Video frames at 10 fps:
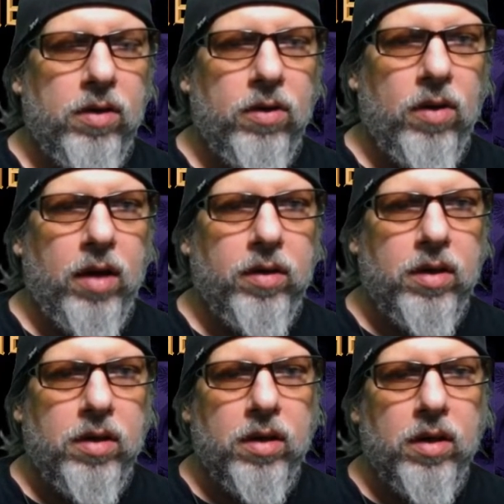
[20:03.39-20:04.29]

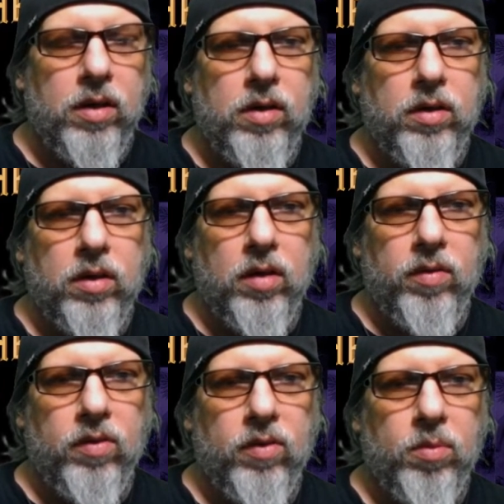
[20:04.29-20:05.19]
atrocities in there who used to live
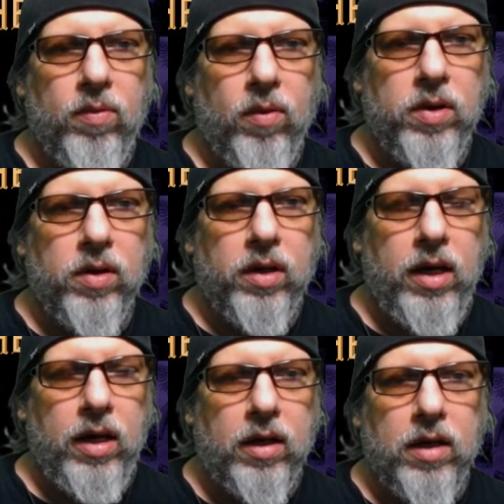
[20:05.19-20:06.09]
in the room before your
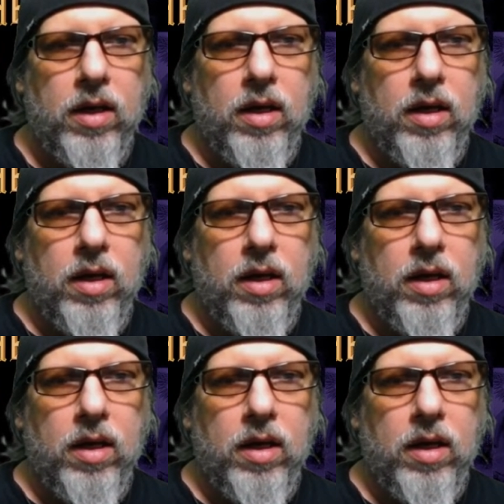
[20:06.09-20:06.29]
kid.